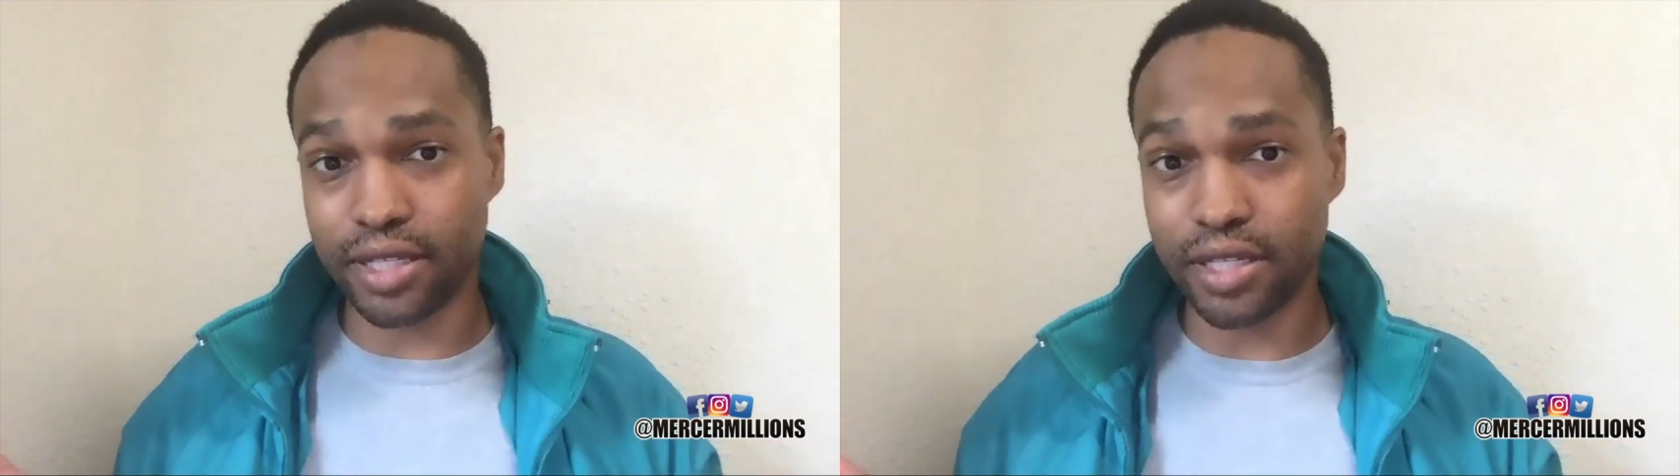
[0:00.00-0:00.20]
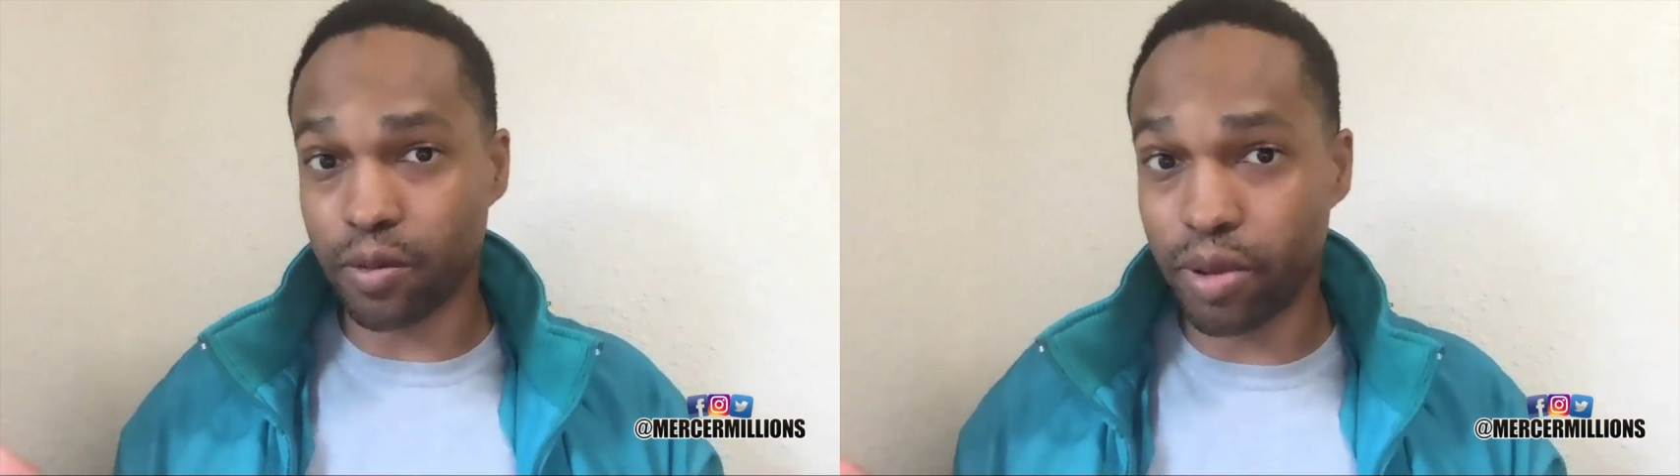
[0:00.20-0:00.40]

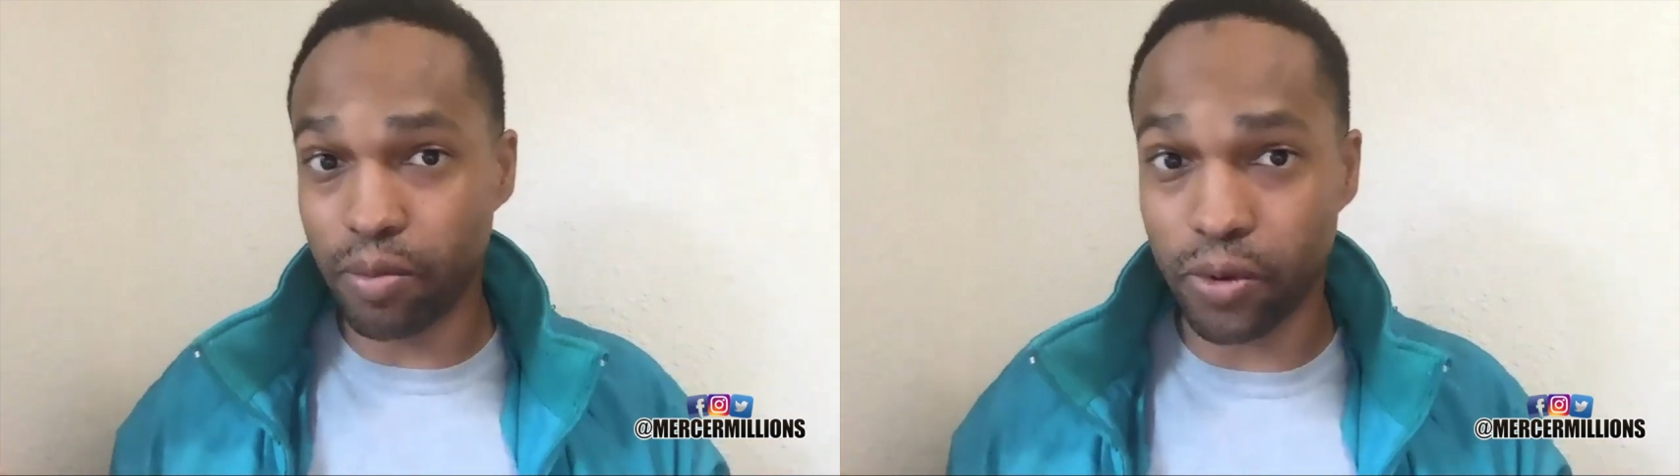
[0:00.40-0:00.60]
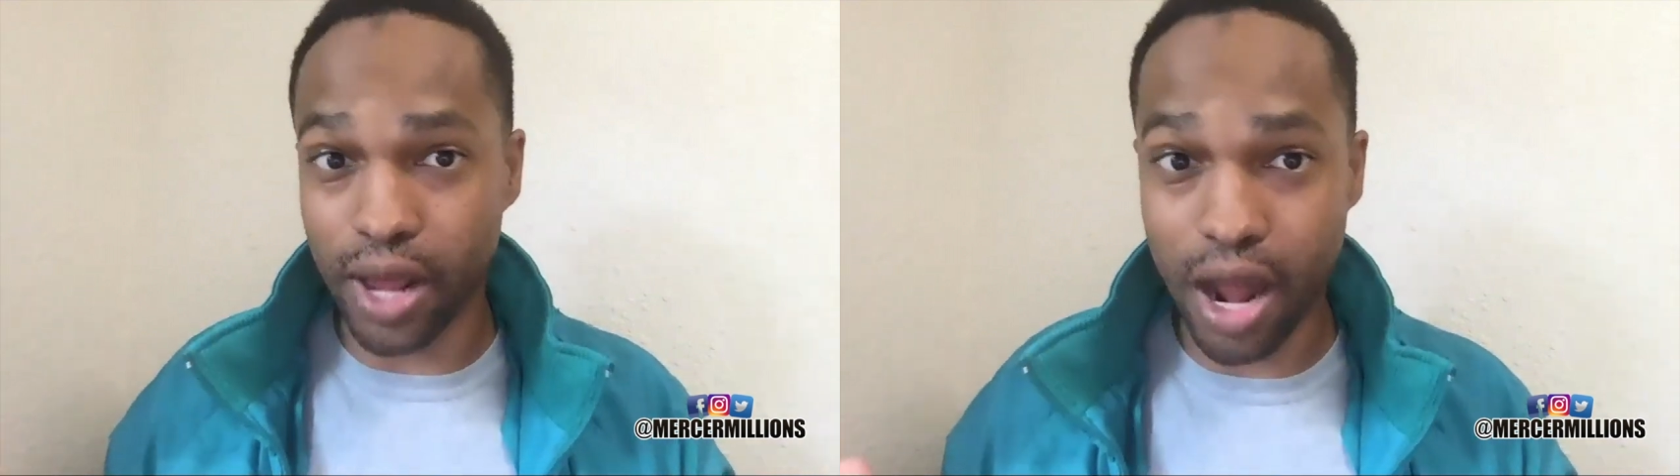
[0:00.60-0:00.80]
These are
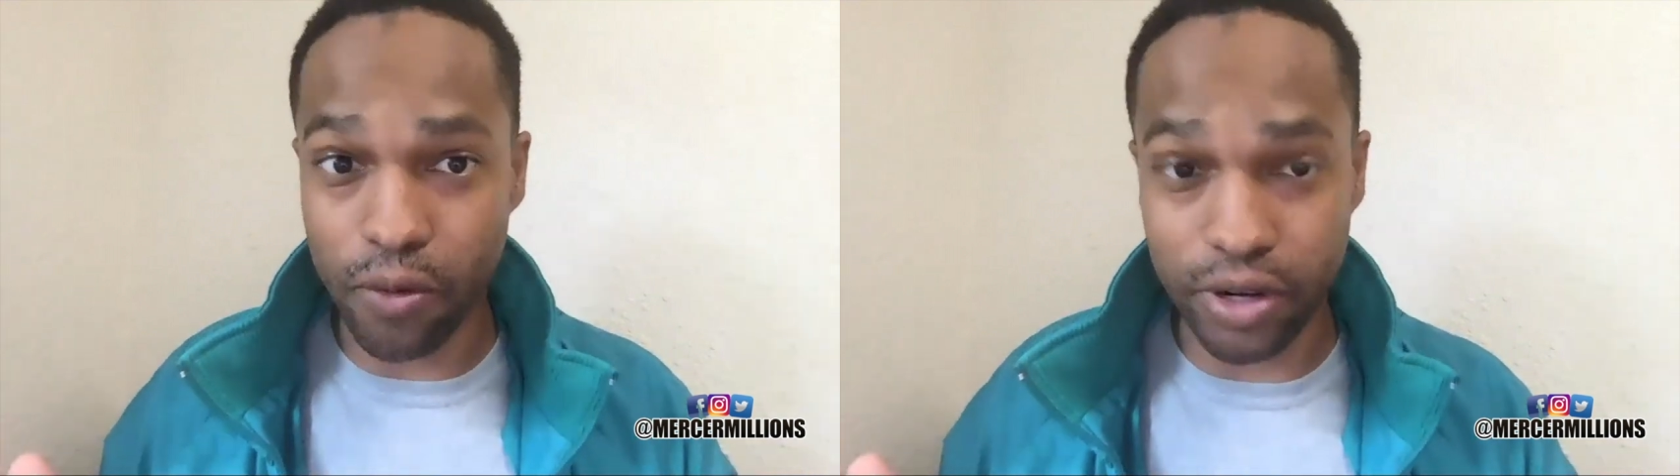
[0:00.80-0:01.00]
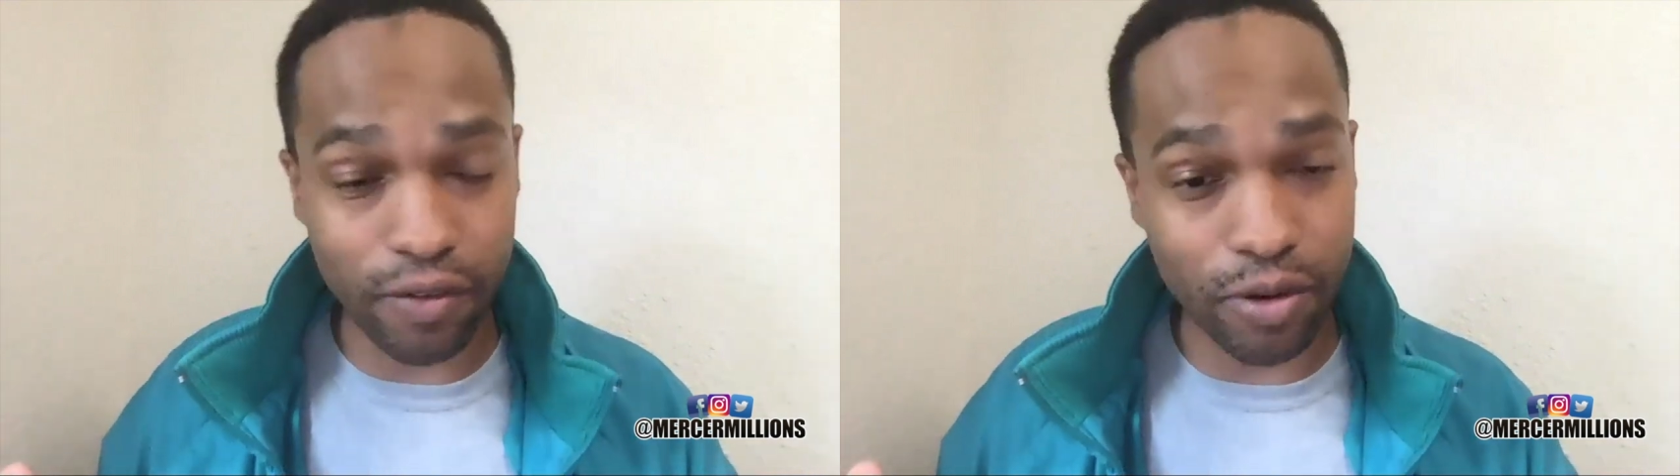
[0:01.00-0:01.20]
people that I
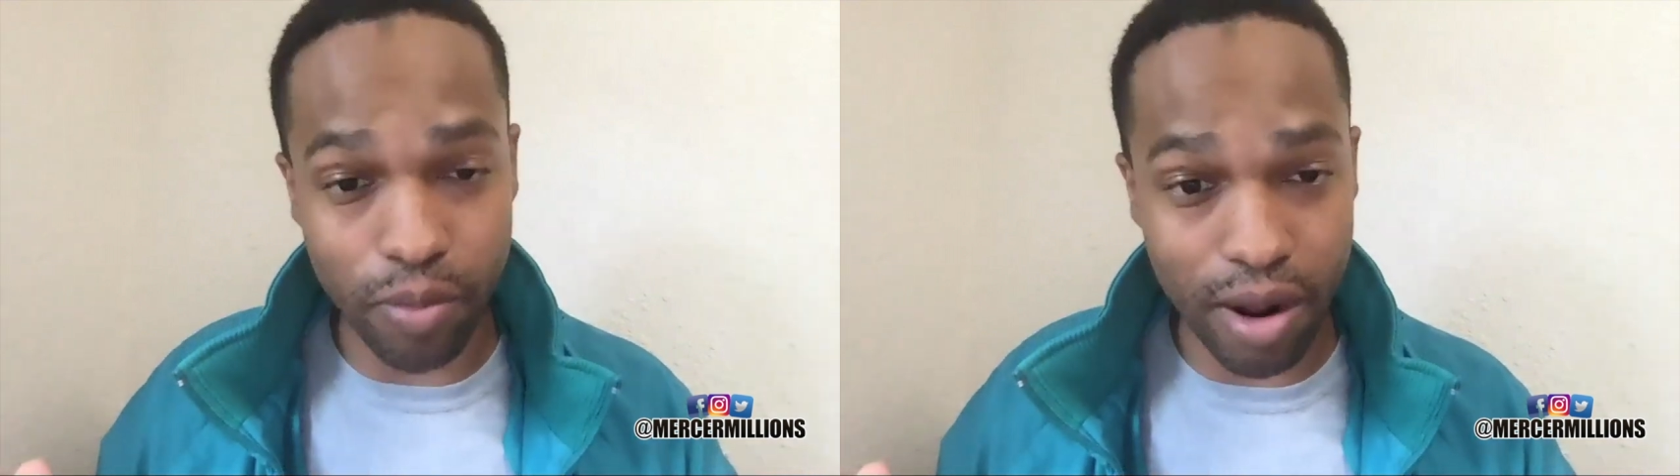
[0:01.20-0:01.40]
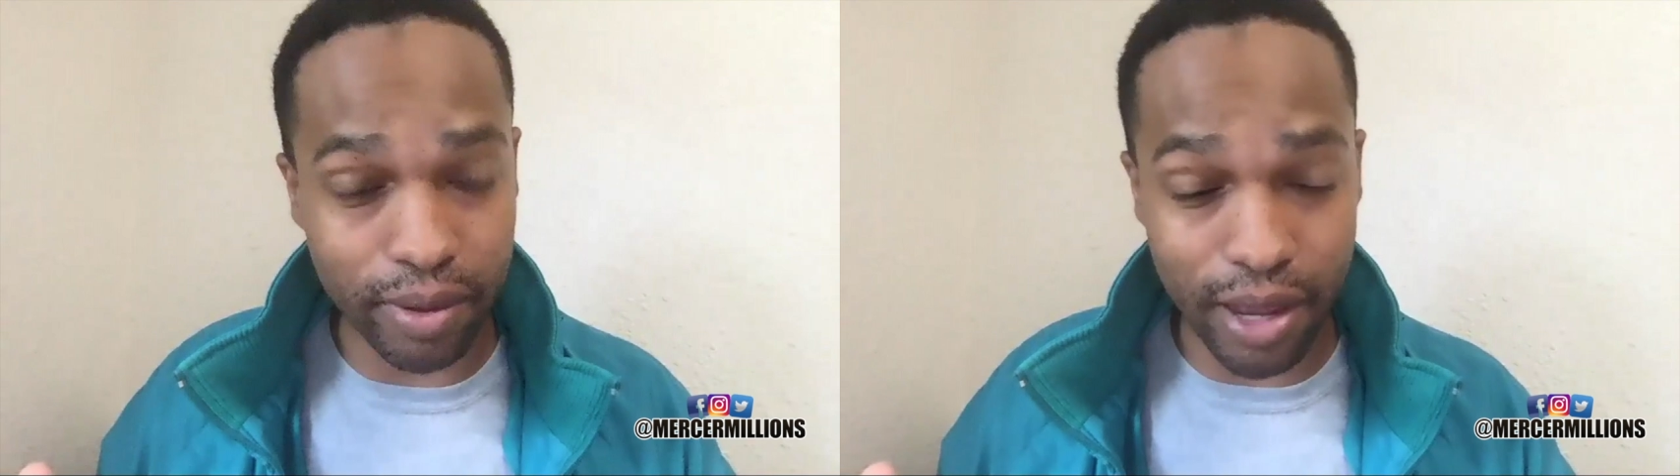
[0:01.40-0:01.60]
will never
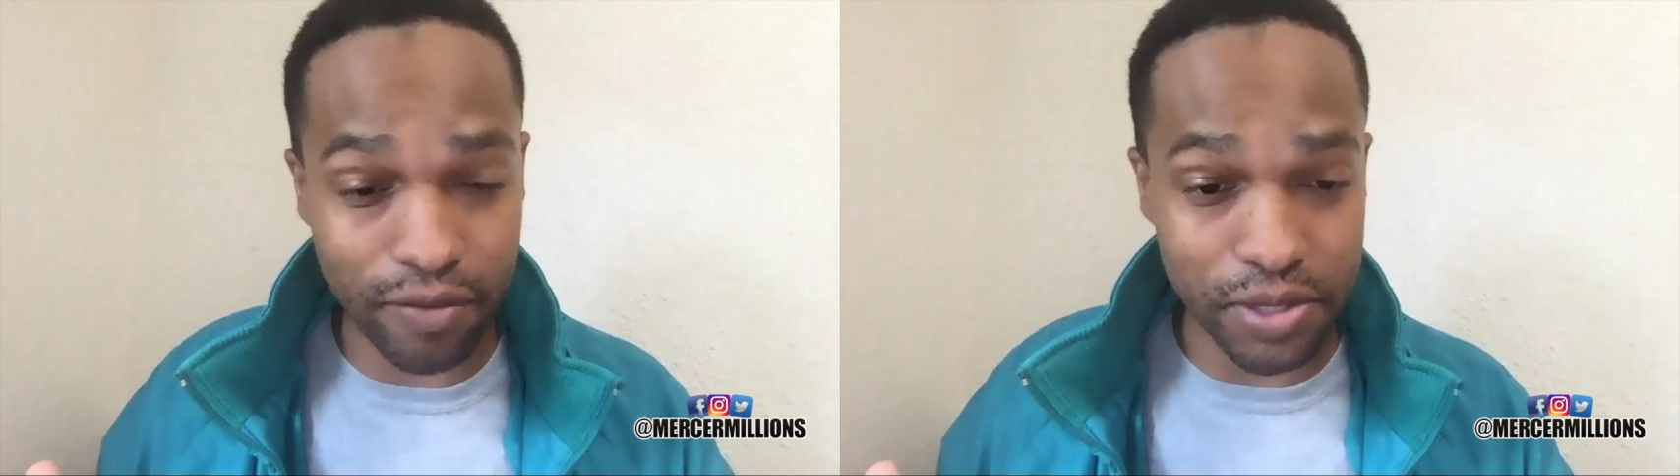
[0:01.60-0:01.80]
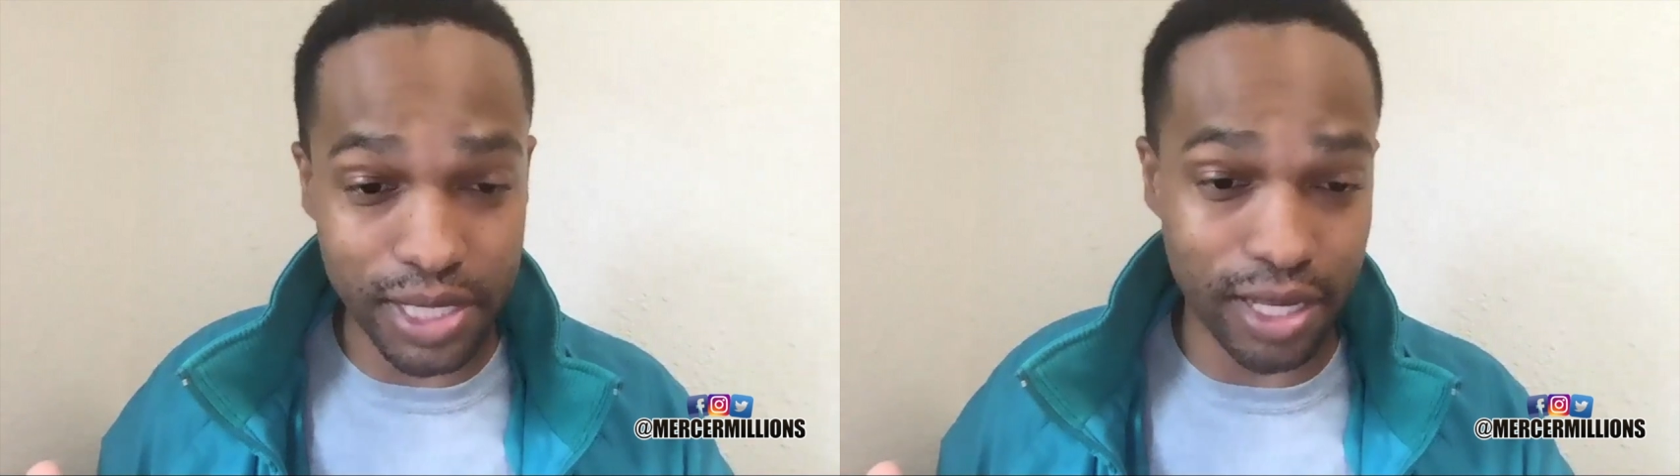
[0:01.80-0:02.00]
probably
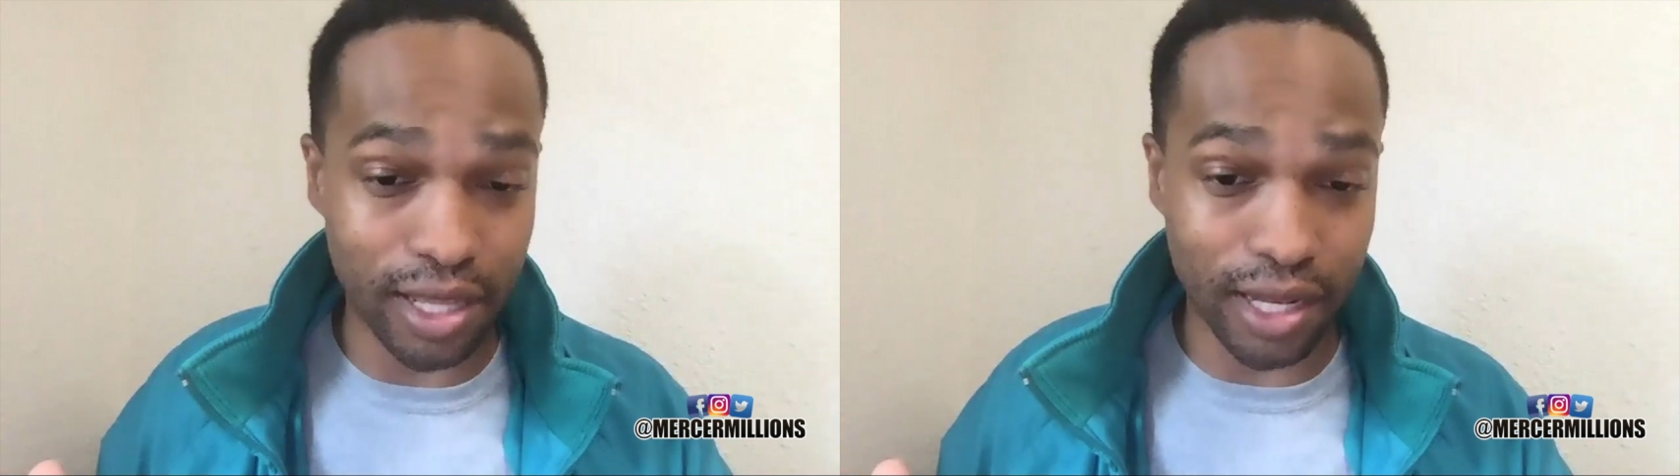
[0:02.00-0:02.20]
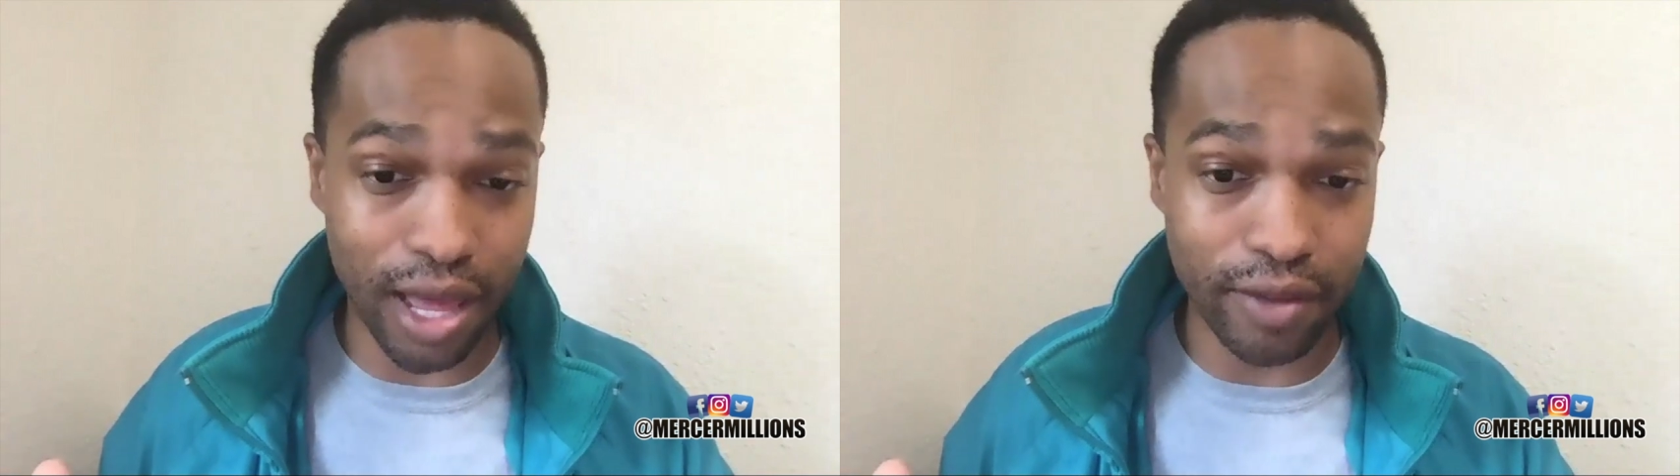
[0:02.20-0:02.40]
ever see
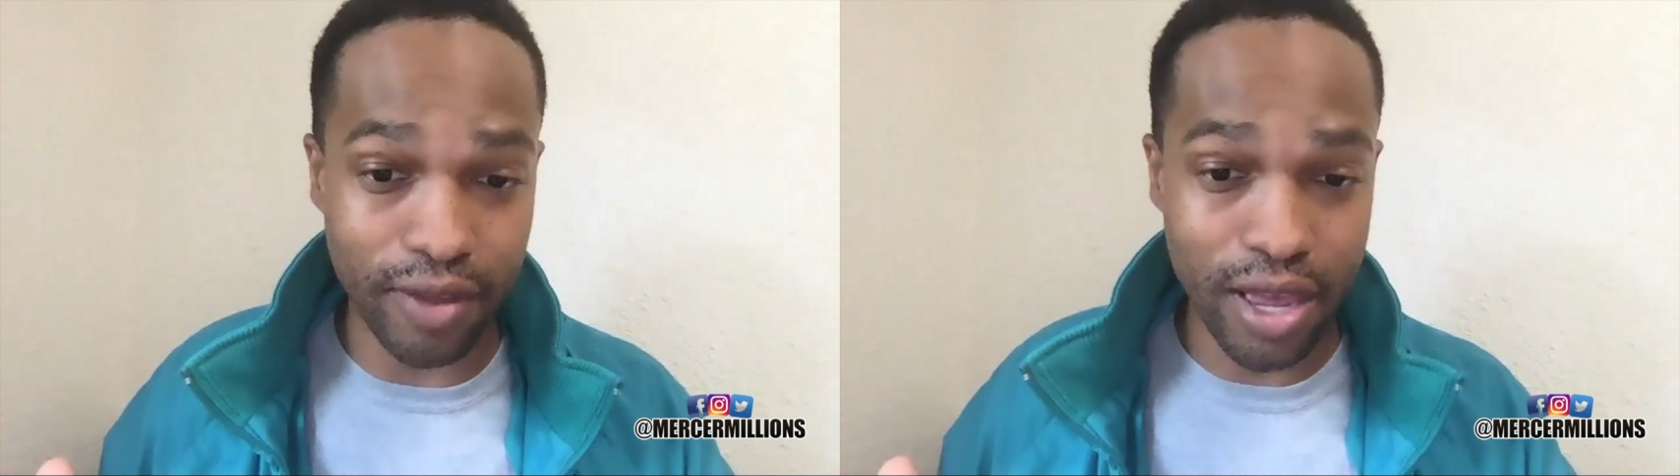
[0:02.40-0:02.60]
in life.